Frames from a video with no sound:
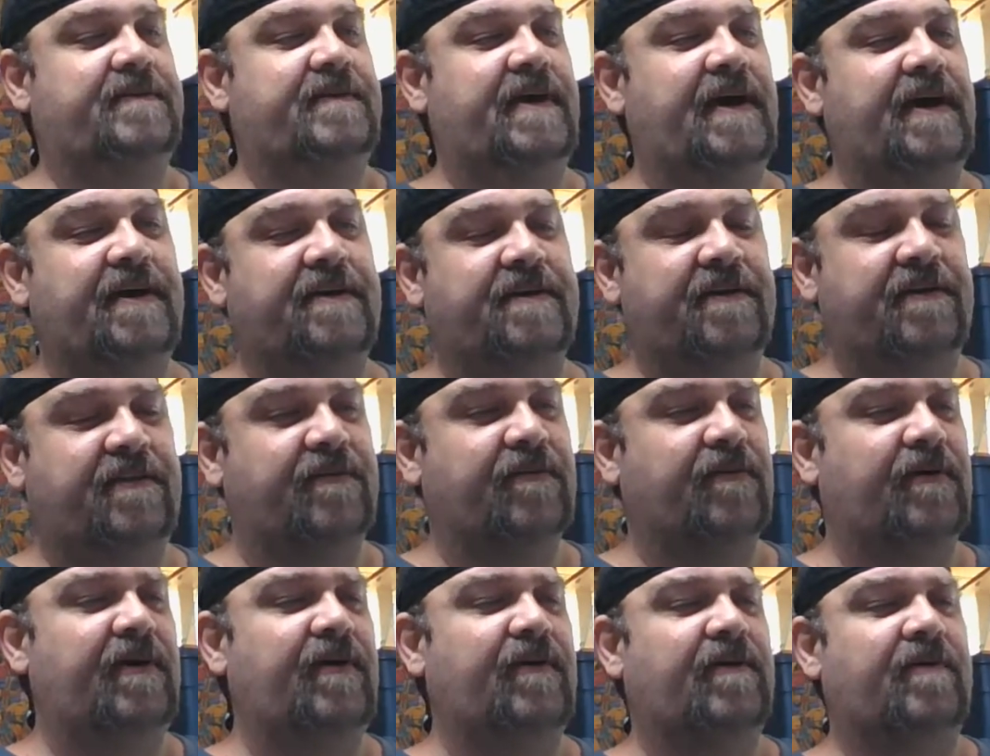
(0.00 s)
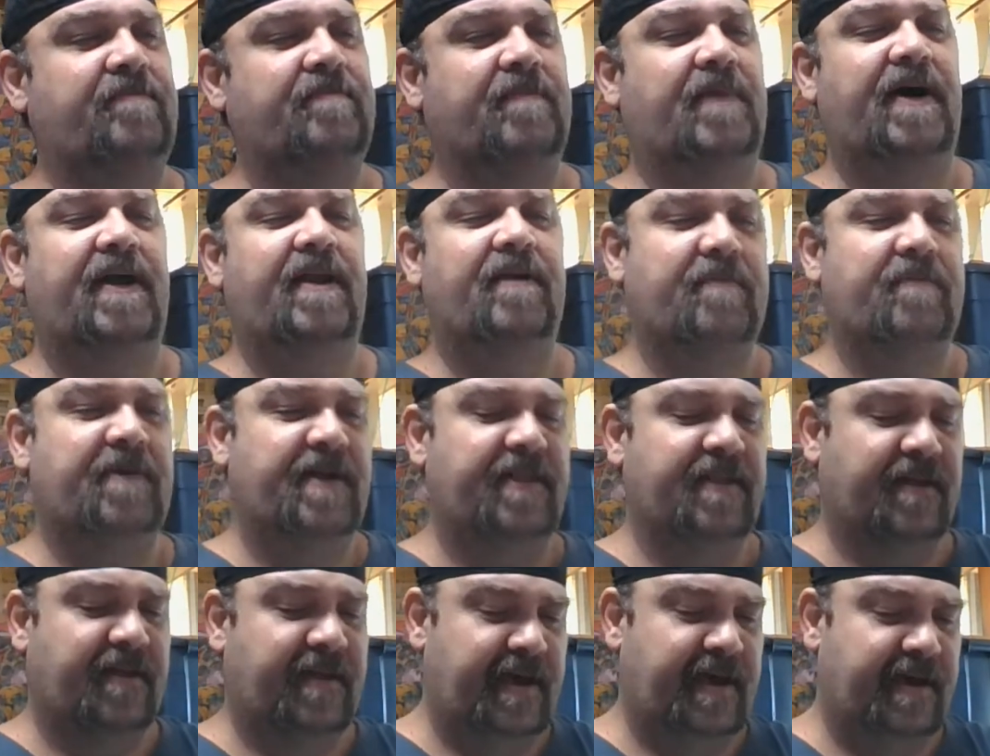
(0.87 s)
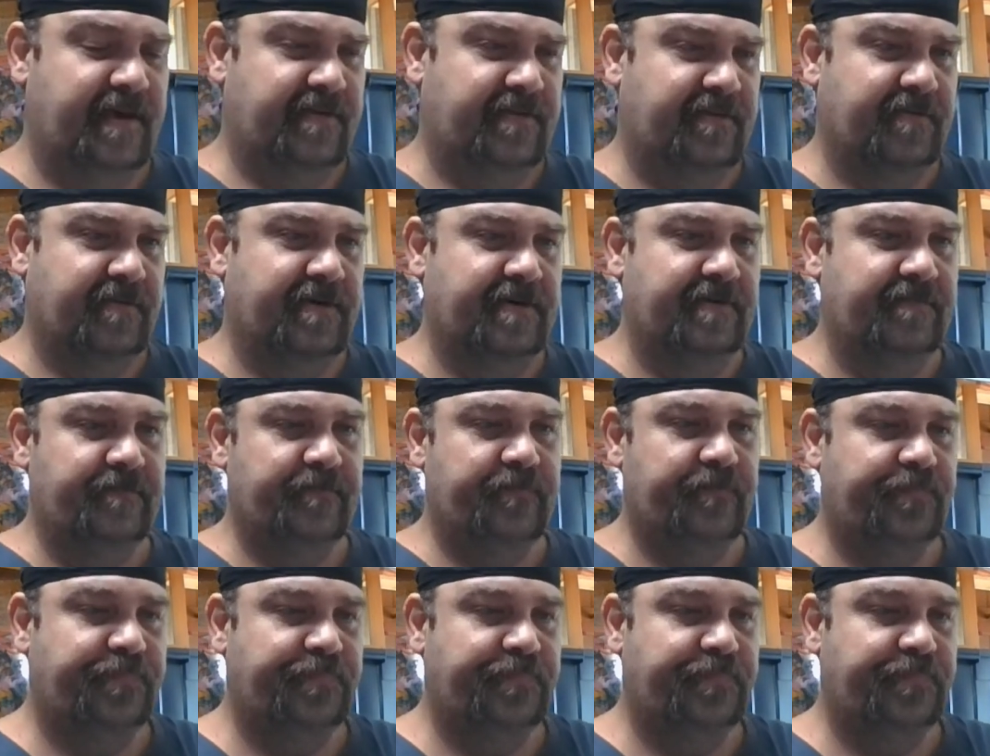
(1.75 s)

Actually, 21 might have been the last one.